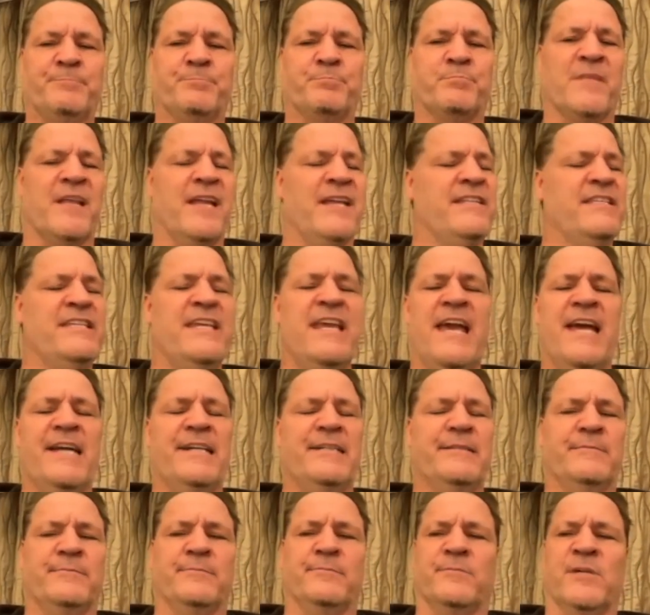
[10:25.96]
And
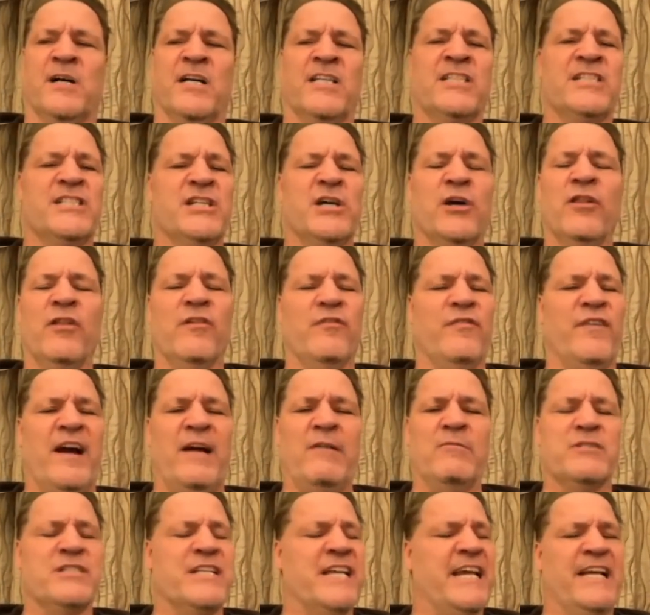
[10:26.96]
yet, until the fight
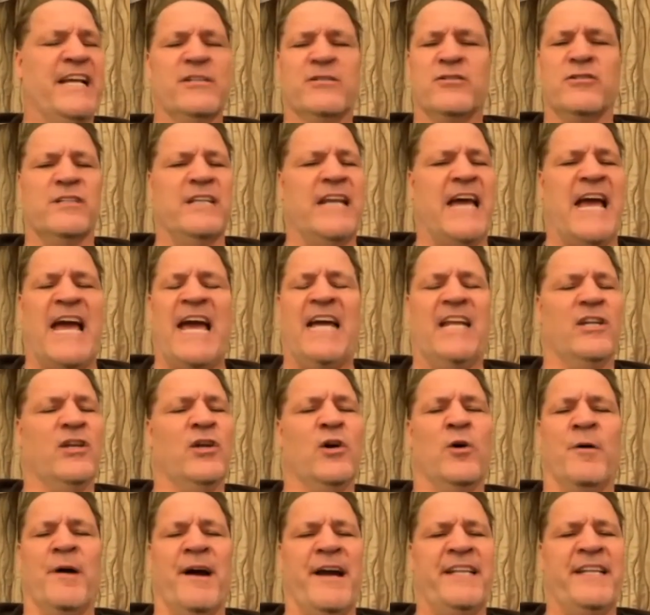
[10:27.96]
was canceled, I had
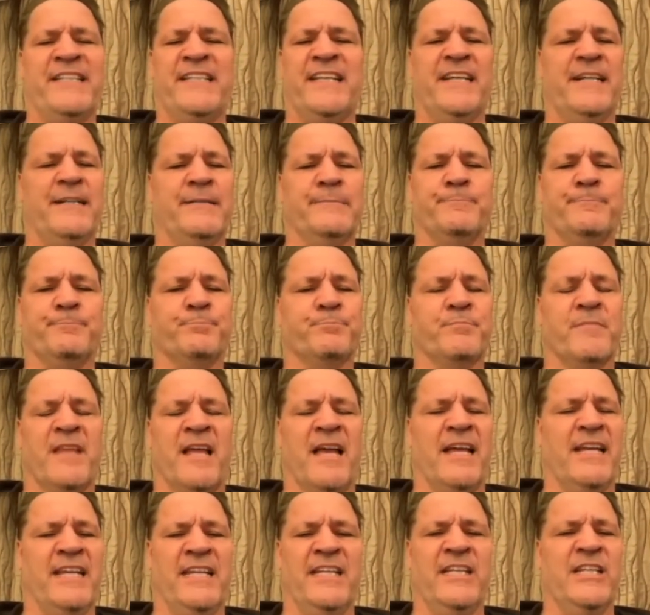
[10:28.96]
no idea.
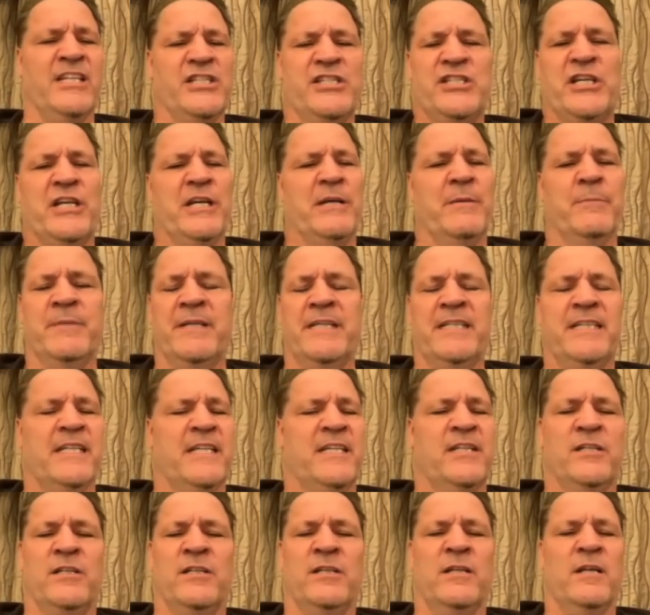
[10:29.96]
Like in the gym, he
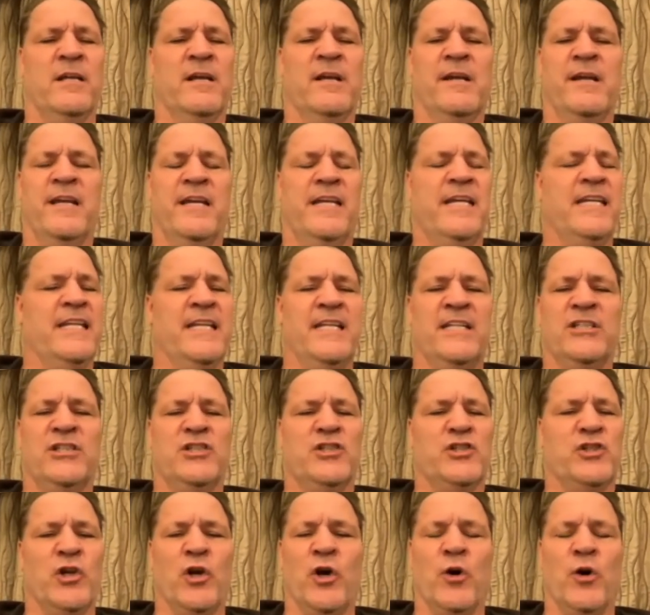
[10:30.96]
didn't
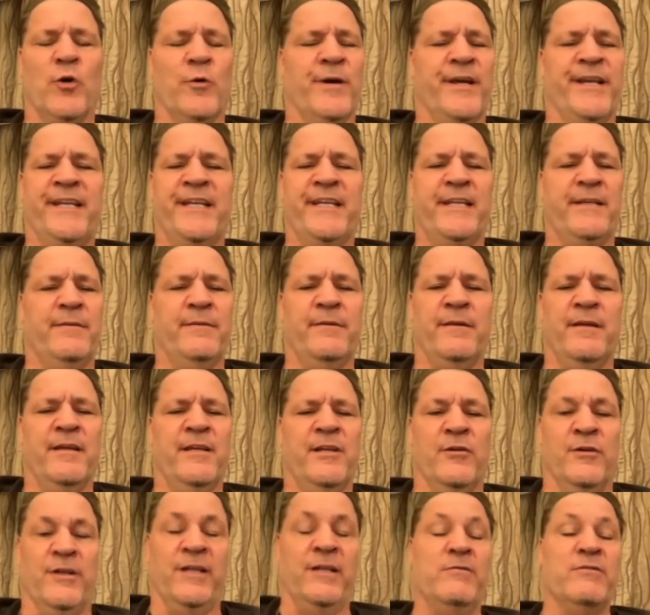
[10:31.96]
show any,
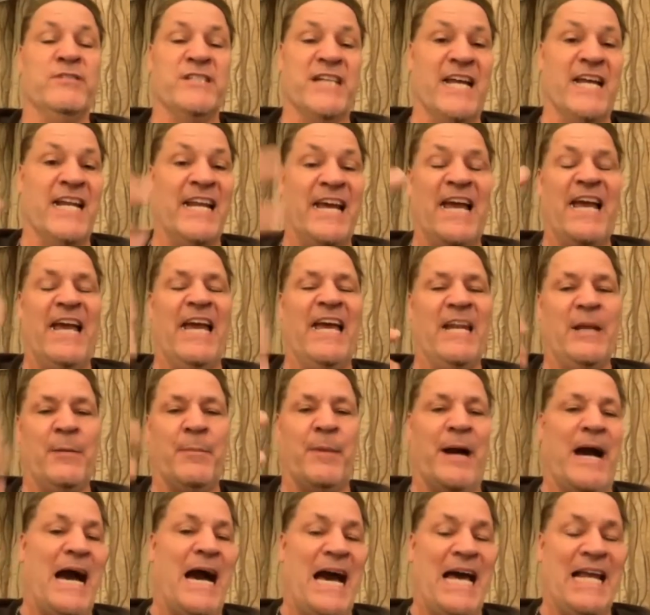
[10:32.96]
he was on
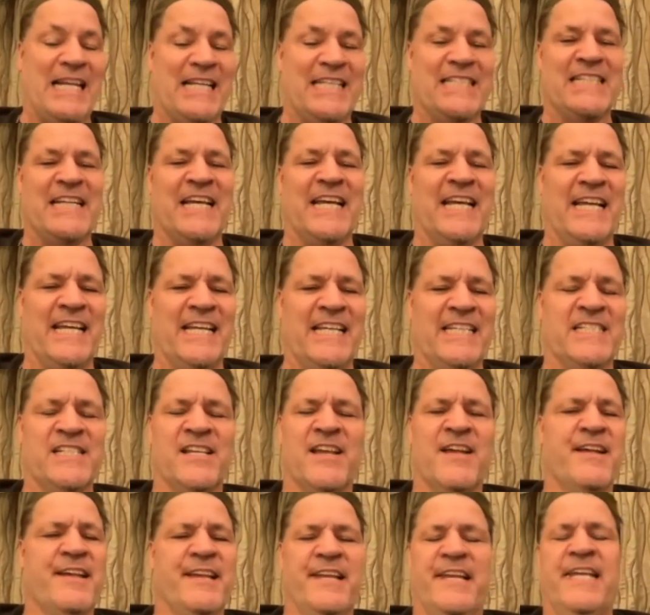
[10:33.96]
antibiotics, I guess.
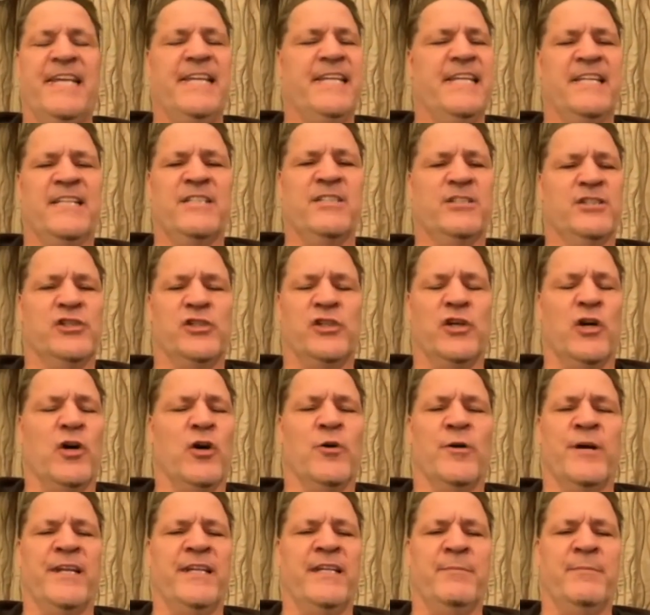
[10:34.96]
He didn't
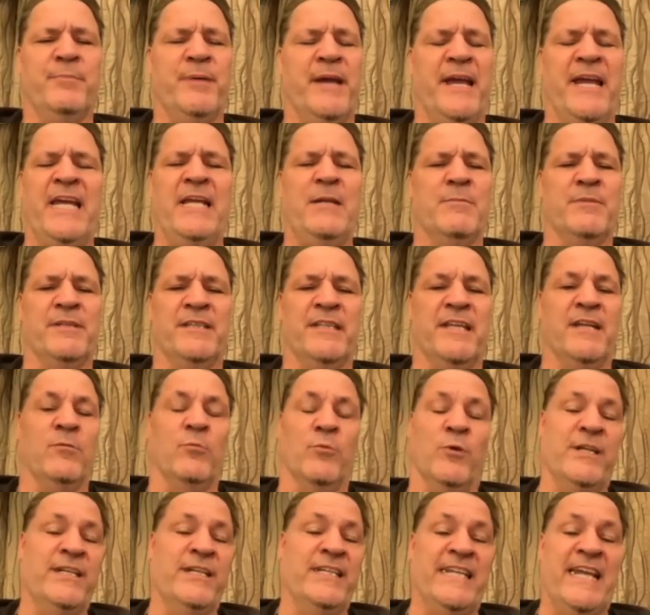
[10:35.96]
show any pain. But then
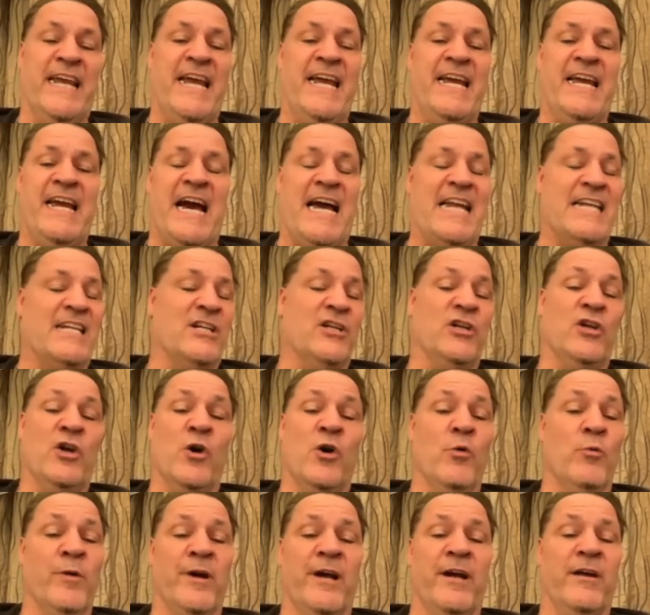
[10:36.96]
one day, out of
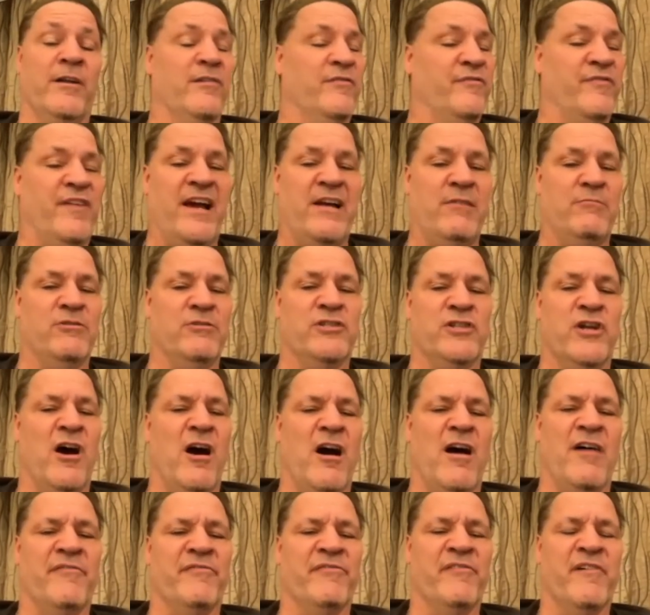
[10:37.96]
nowhere, the fight was
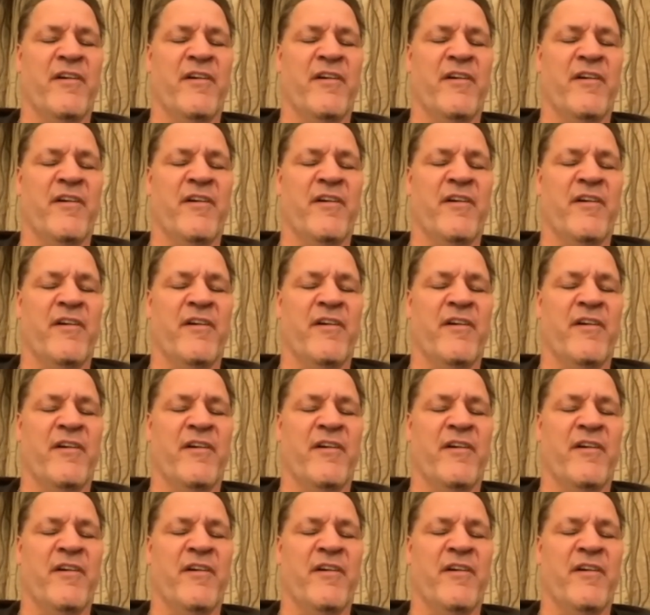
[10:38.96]
off.